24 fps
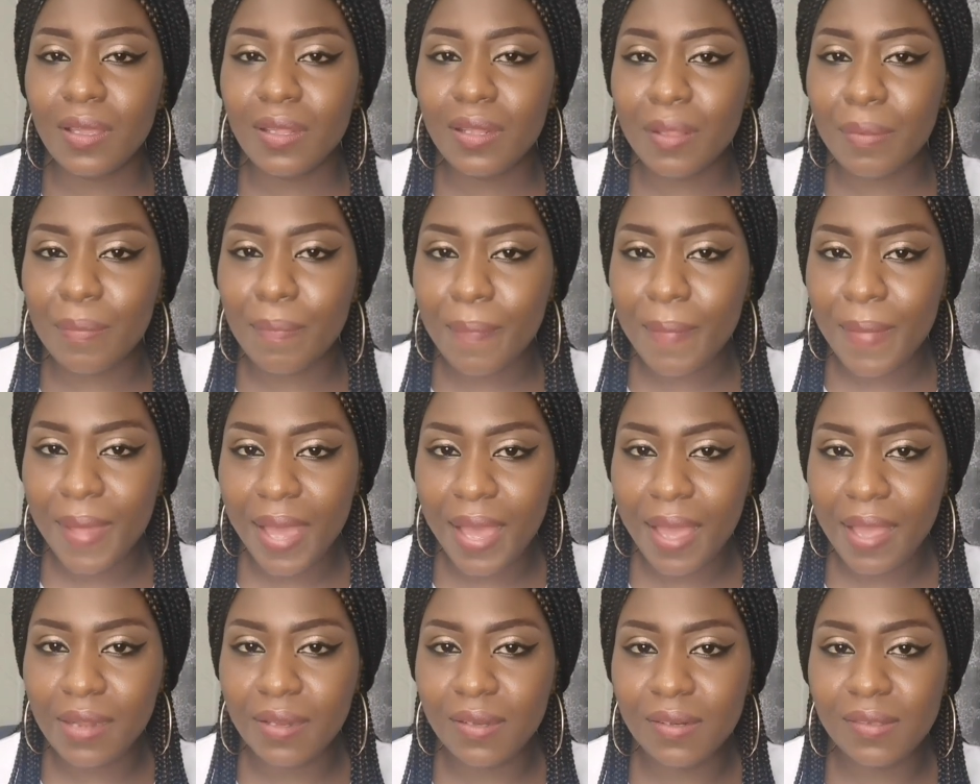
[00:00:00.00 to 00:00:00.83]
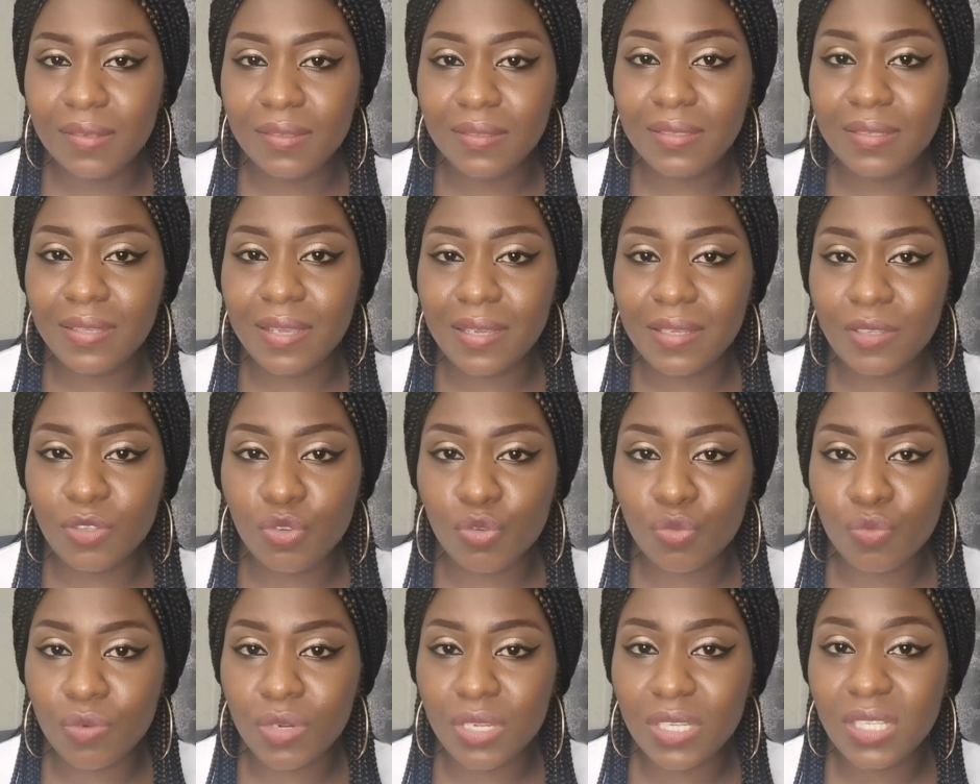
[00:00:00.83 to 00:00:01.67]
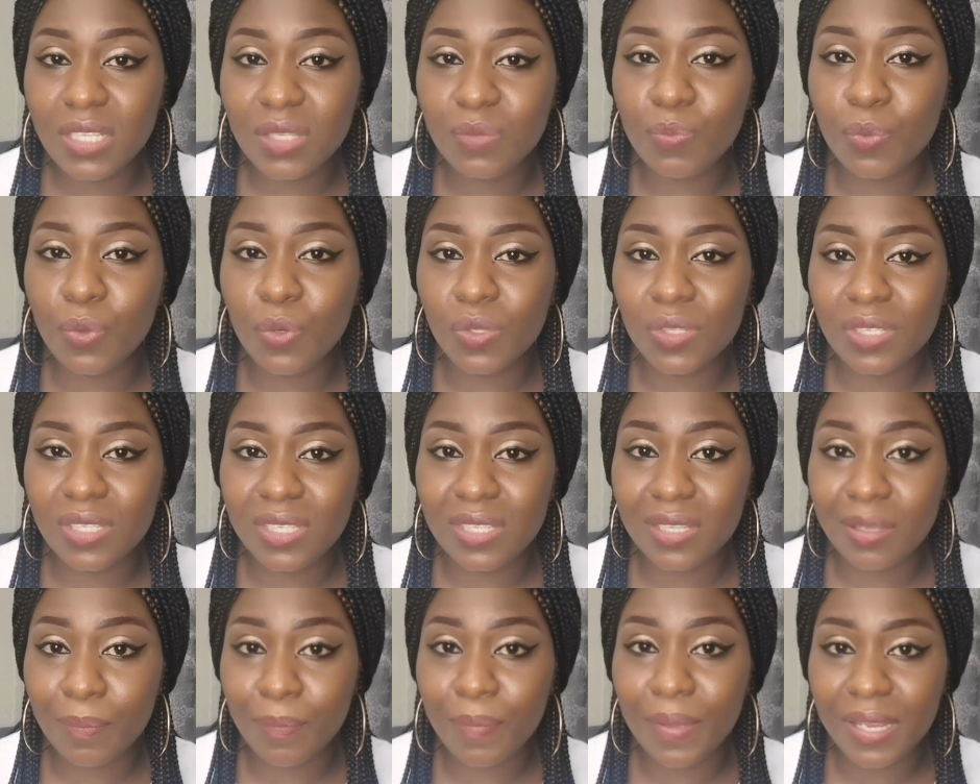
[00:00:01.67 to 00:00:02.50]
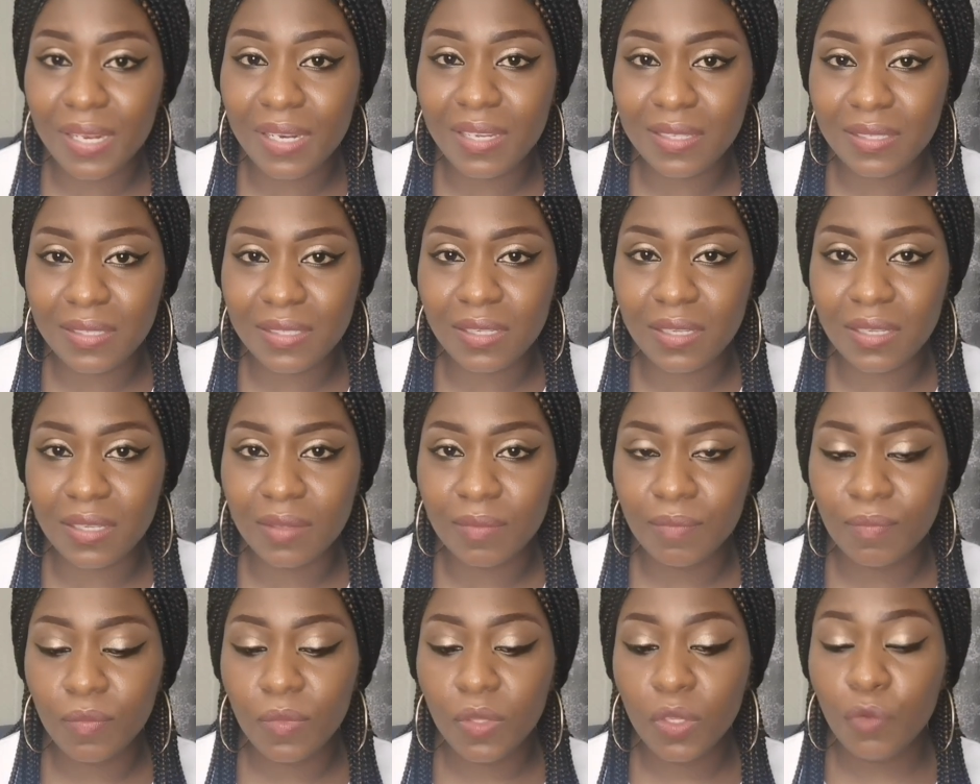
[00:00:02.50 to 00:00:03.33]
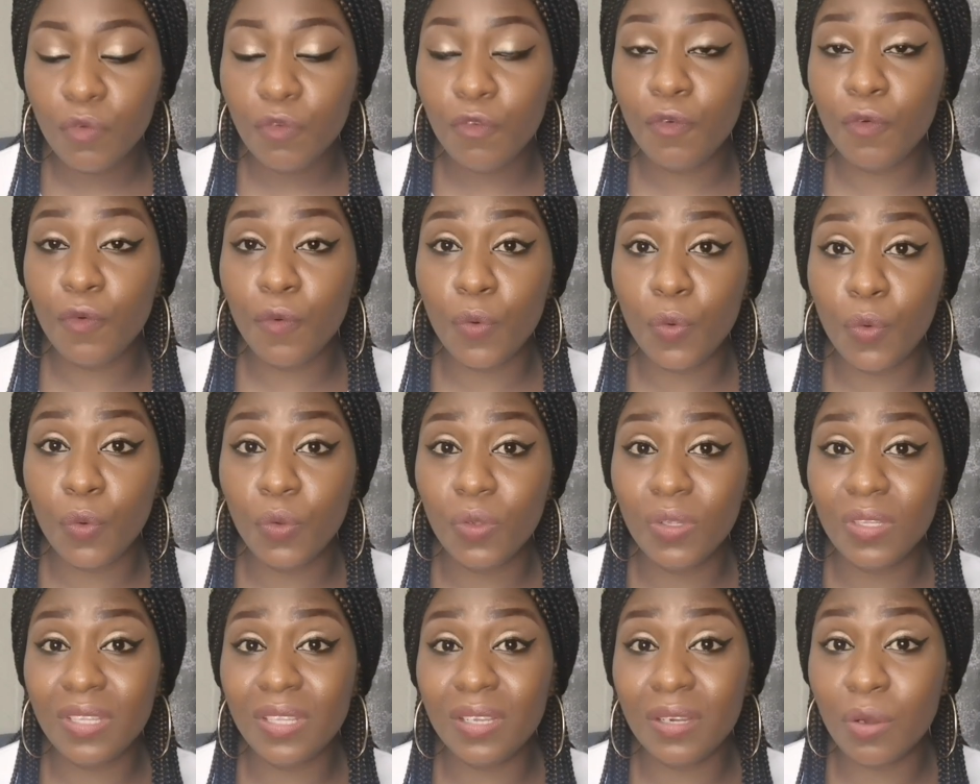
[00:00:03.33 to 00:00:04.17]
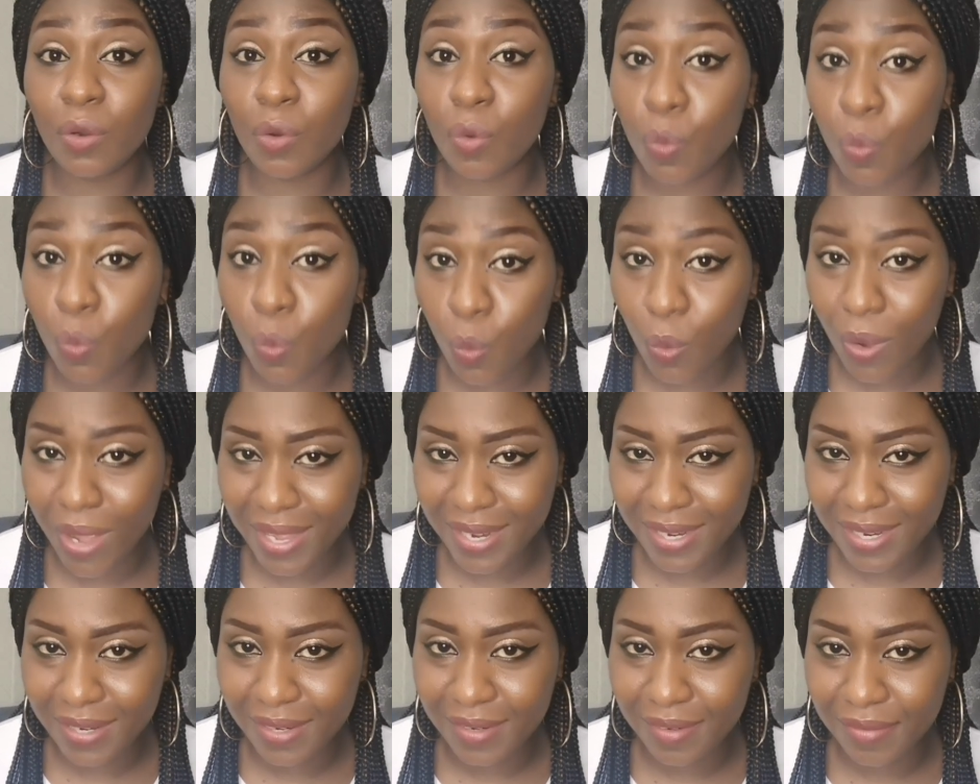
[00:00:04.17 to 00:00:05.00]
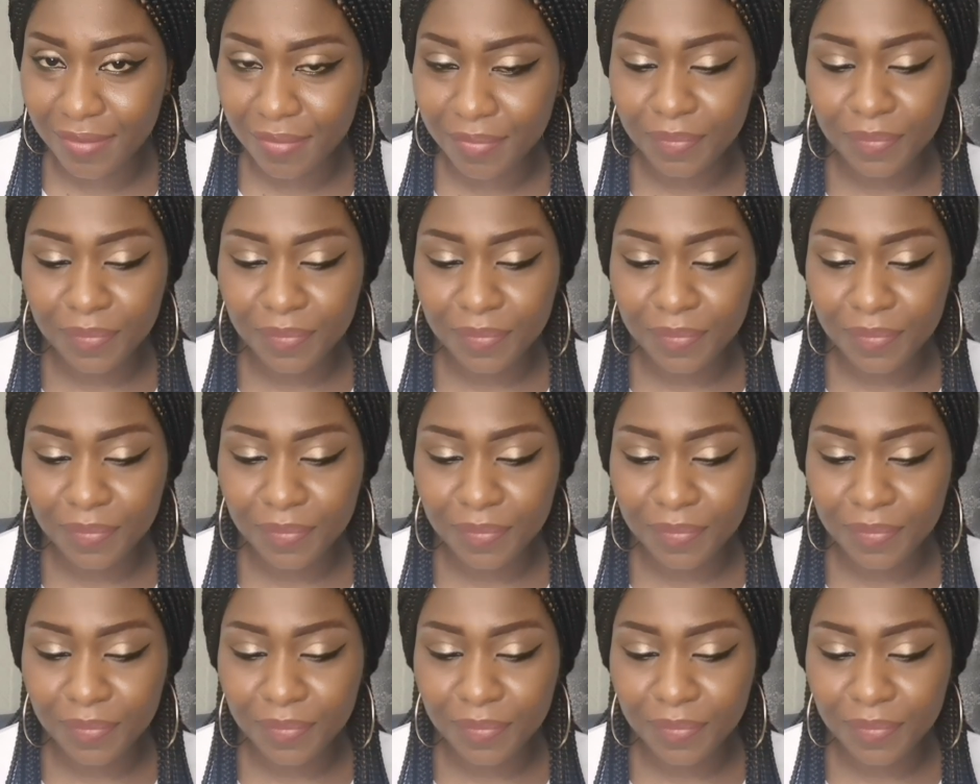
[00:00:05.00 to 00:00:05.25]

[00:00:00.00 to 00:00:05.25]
the man takes responsibility for the wedding.